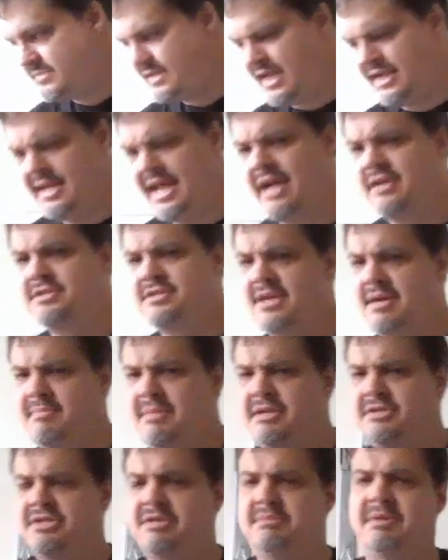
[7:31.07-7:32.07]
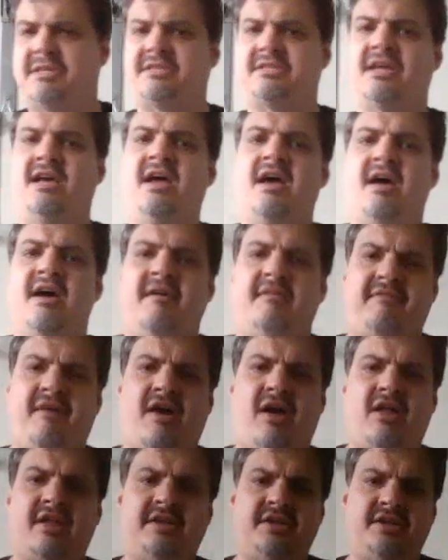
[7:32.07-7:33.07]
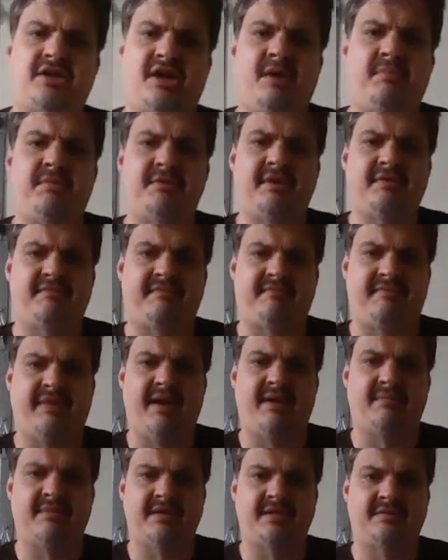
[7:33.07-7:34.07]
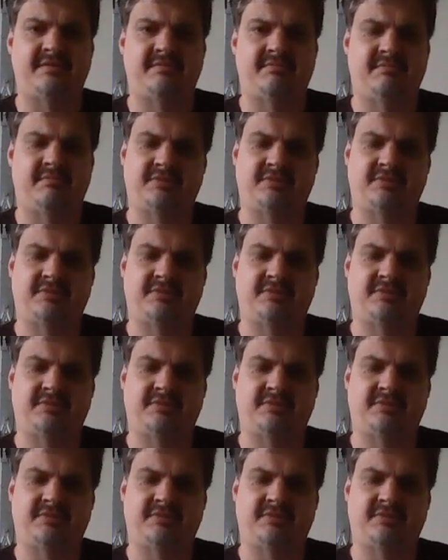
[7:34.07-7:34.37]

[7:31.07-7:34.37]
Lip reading: Now, some instruments fall into a couple different families.